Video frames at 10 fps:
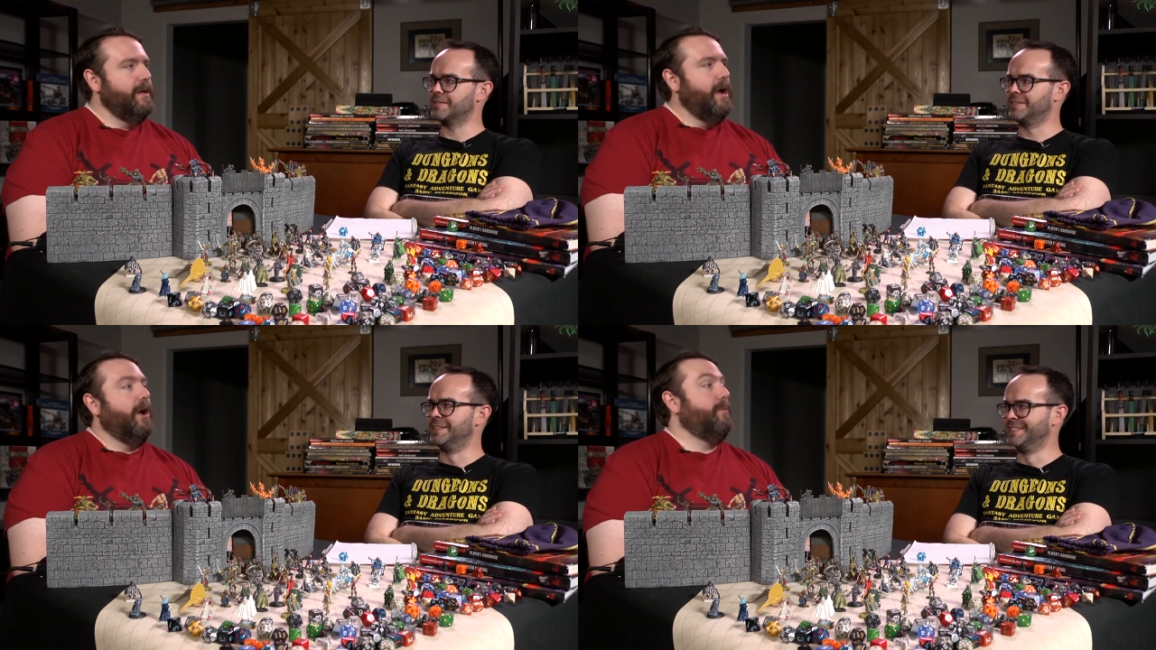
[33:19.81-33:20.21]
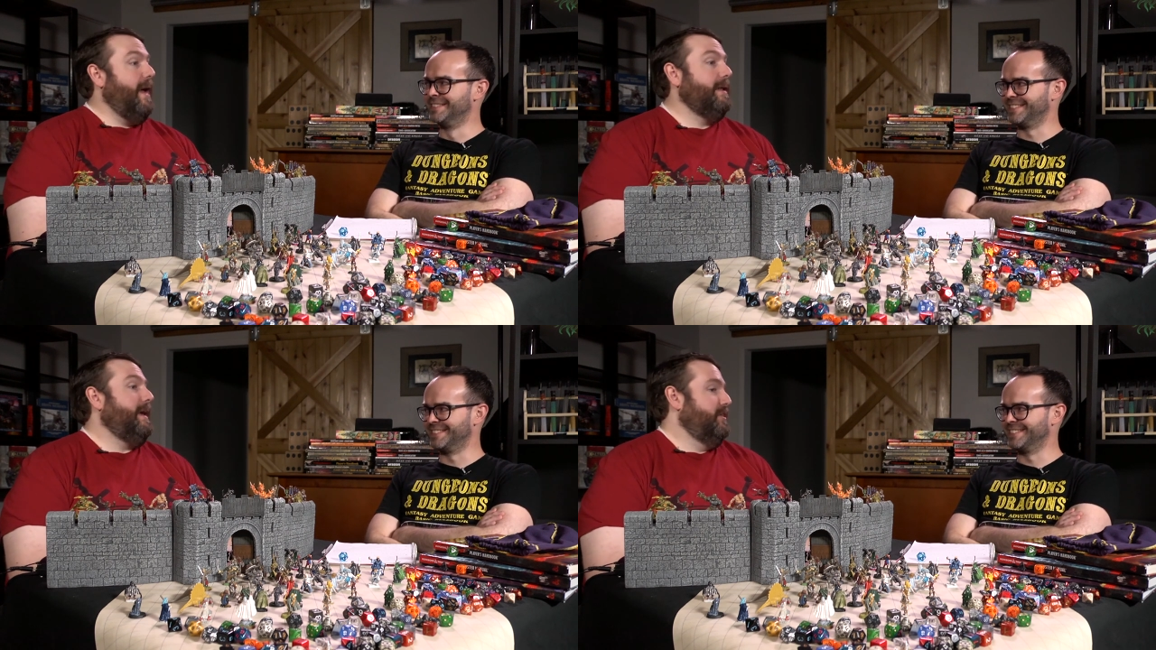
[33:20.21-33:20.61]
Speaker 1: A
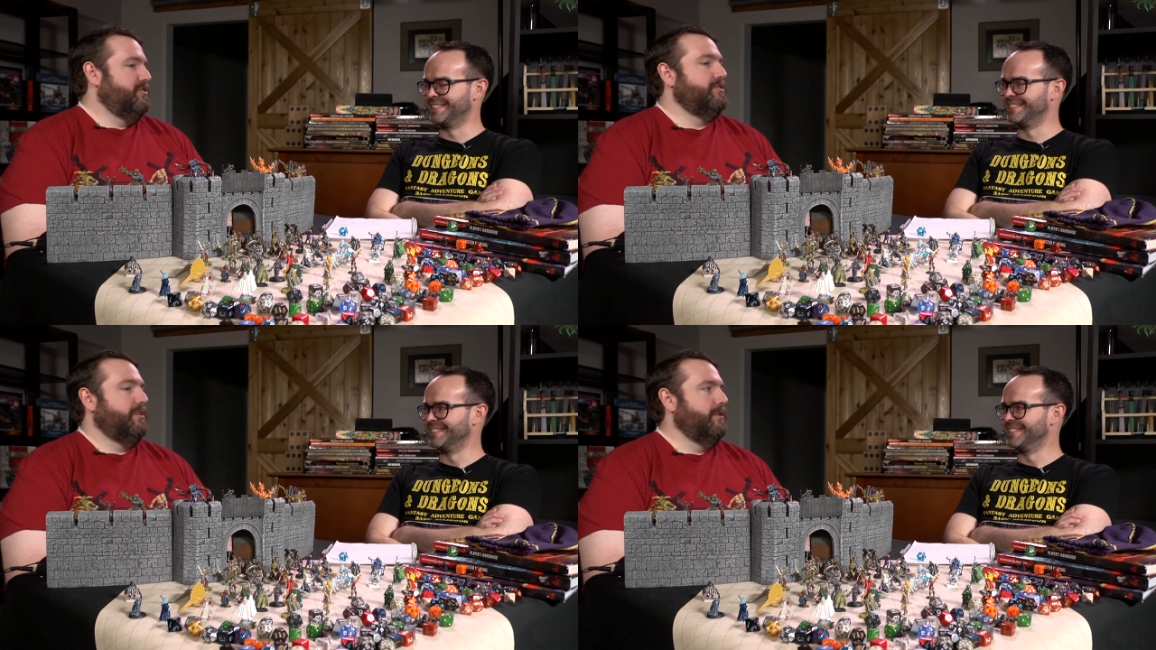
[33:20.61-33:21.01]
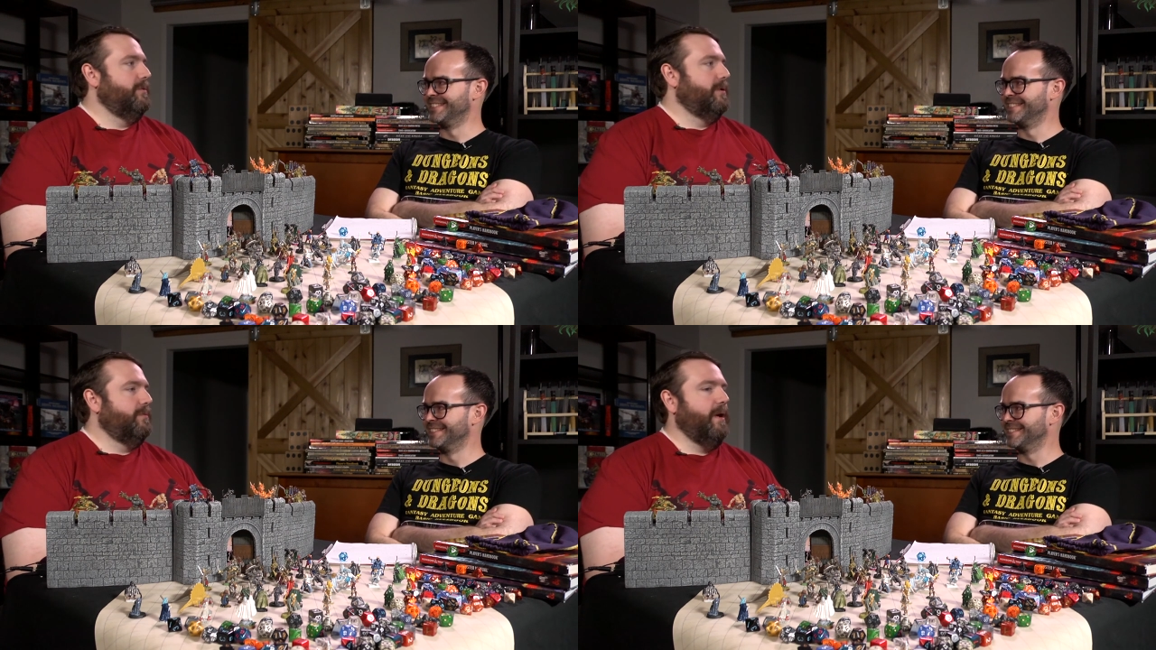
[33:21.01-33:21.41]
rat catcher is a good
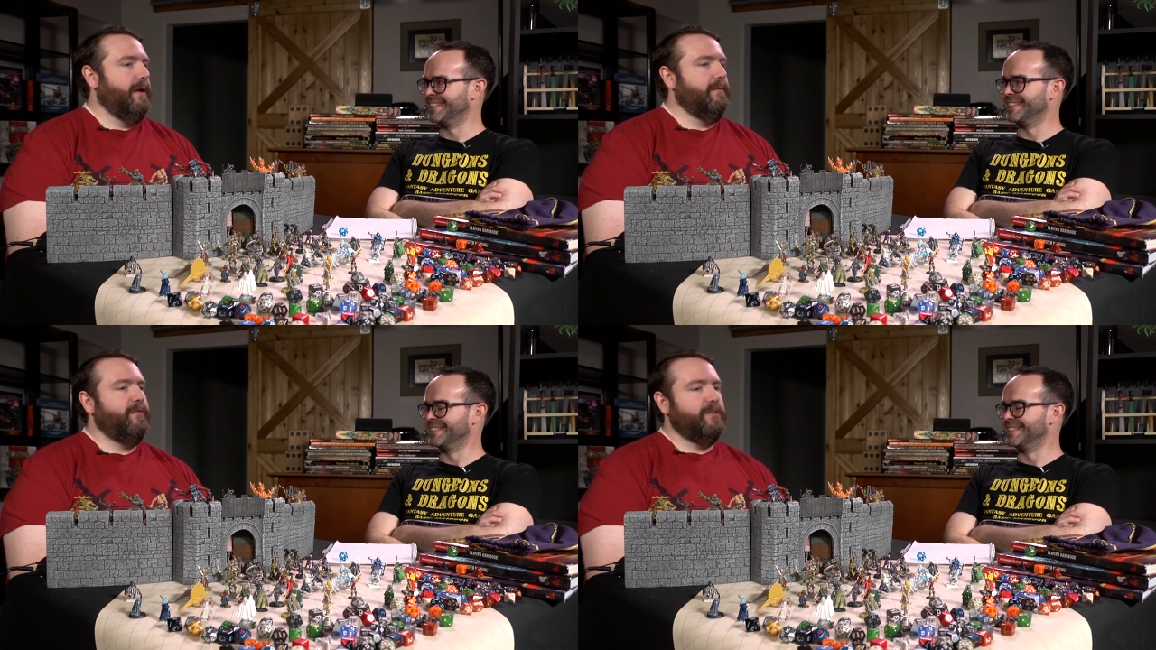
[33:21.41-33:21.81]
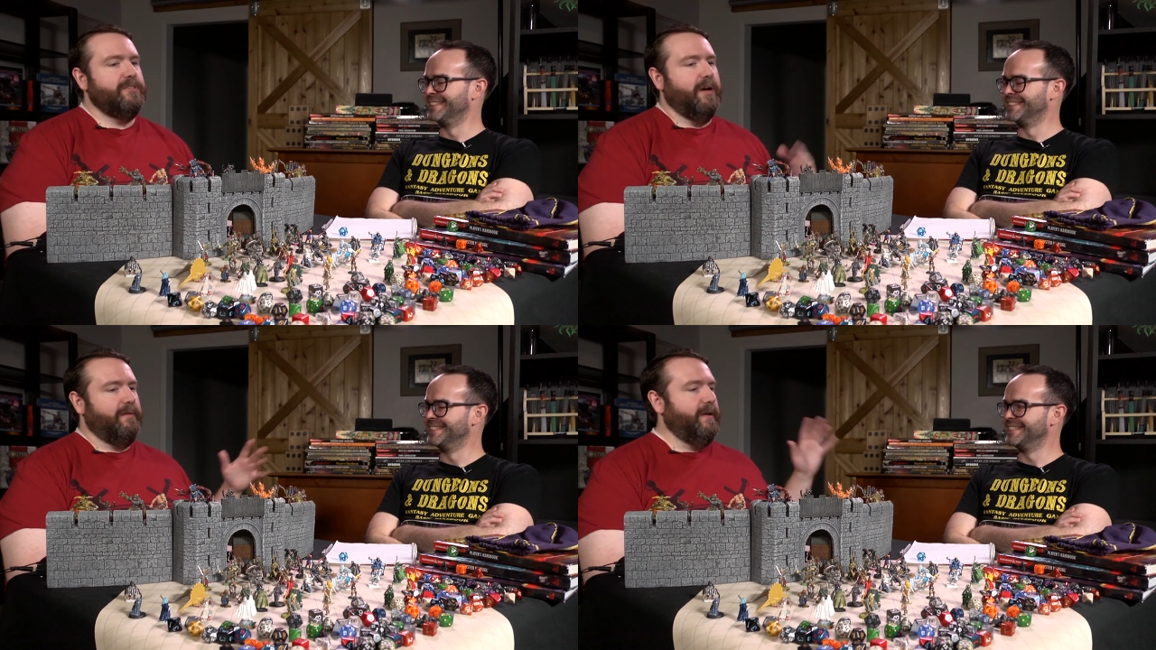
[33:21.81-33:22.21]
one, right? First
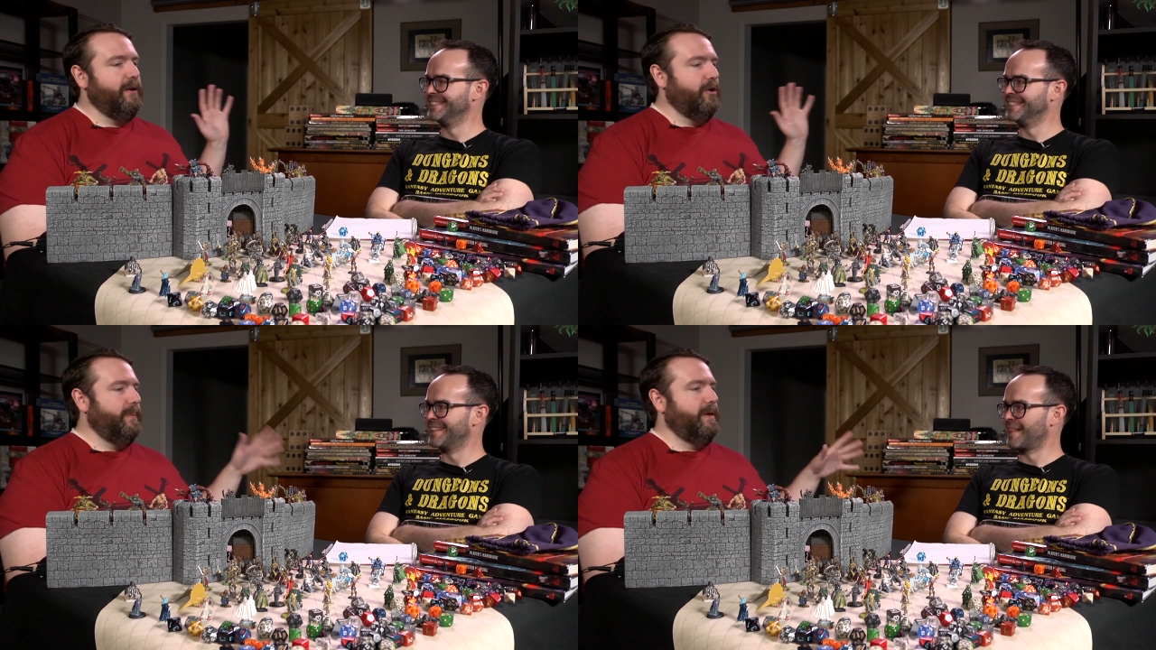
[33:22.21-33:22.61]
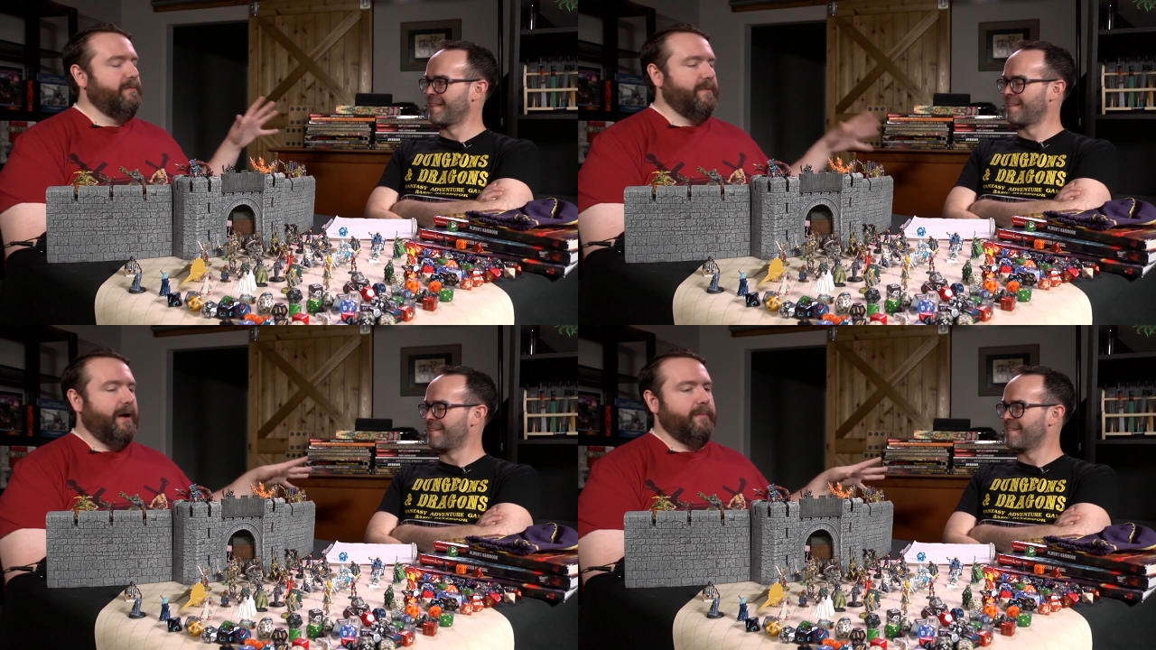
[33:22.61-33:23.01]
off, an urban
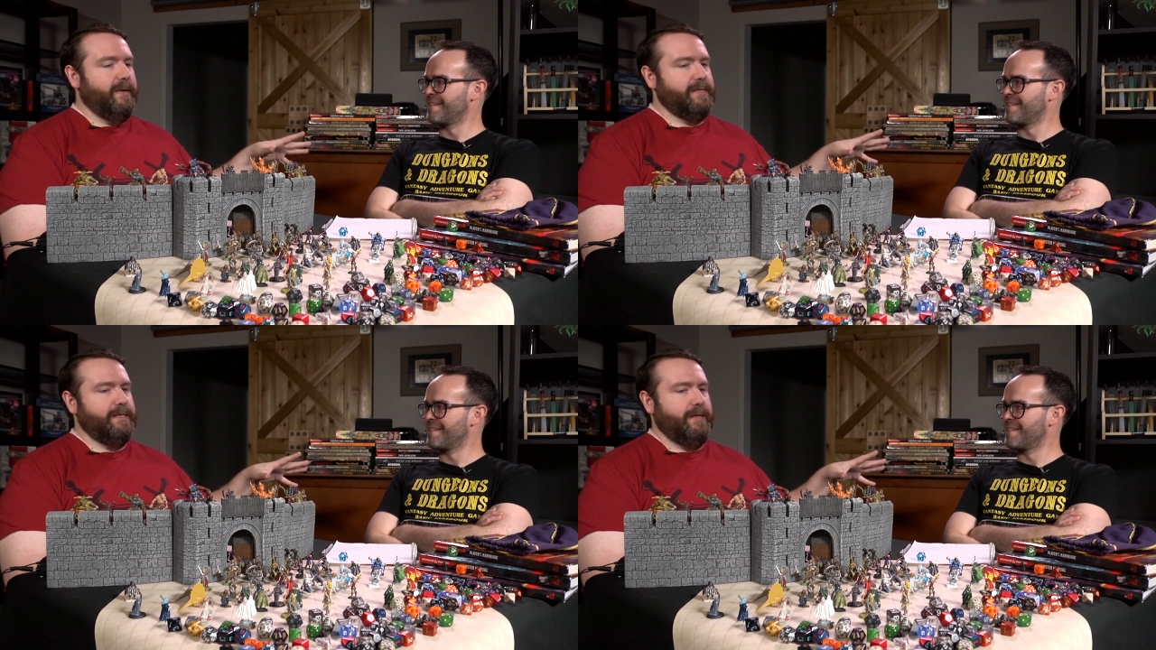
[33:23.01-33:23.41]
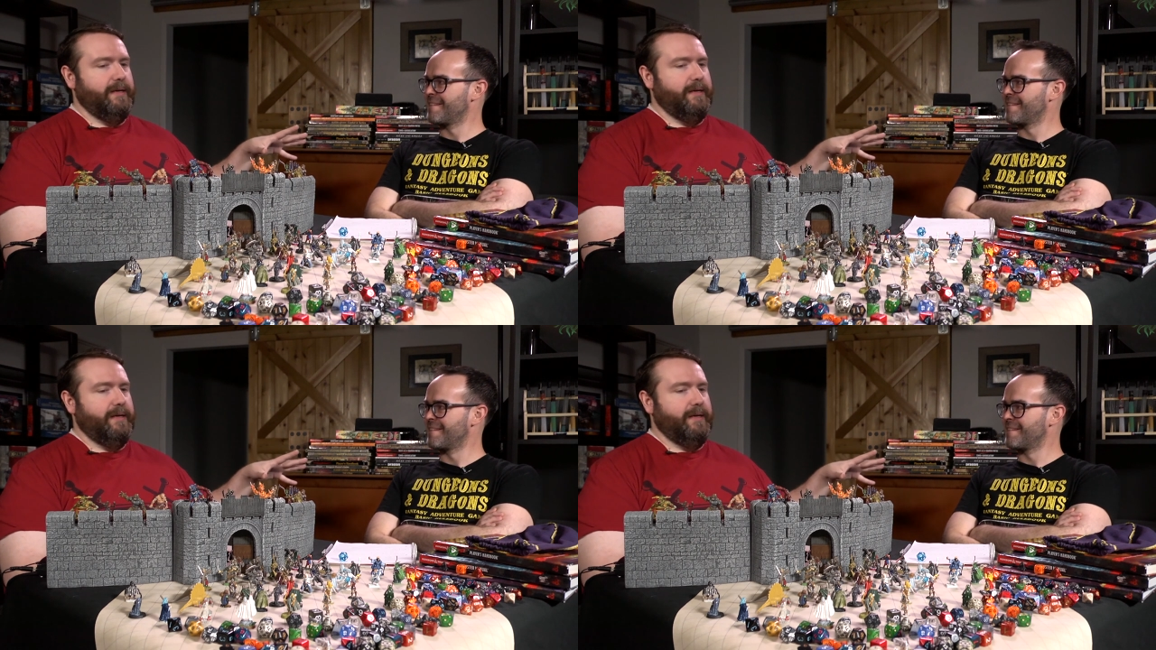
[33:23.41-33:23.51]
environment